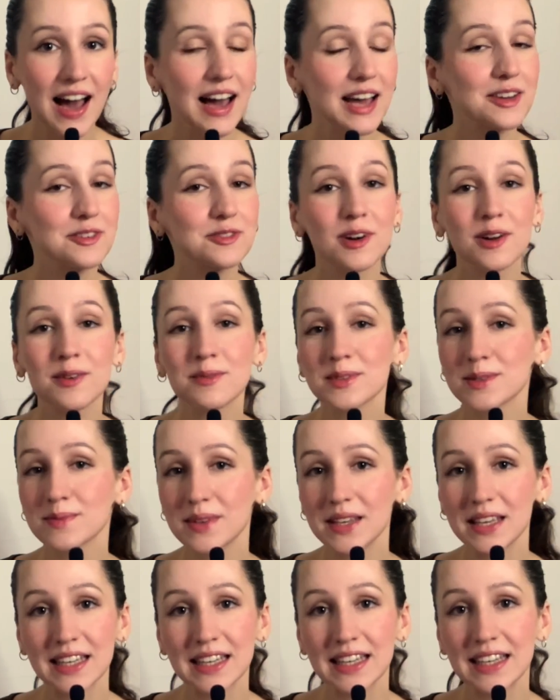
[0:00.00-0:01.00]
I grew up
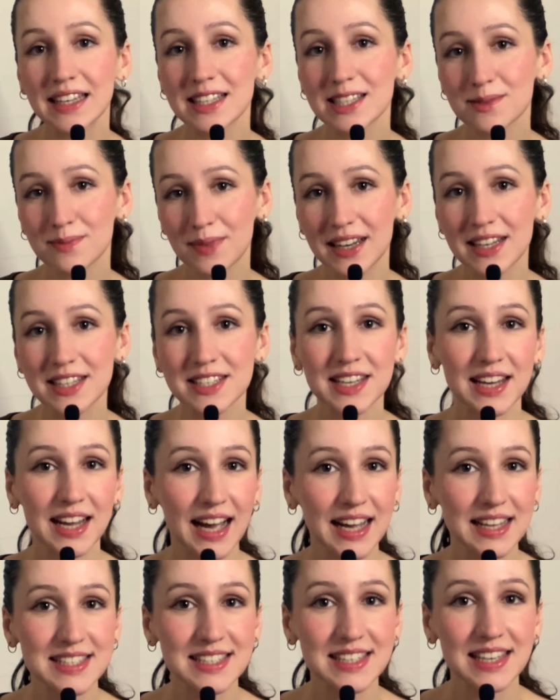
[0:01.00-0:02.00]
speaking Spanish and
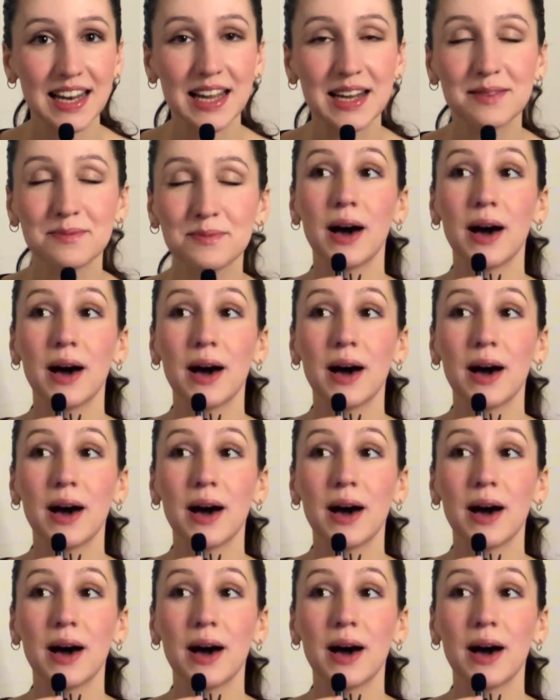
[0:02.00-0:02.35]
Catalan,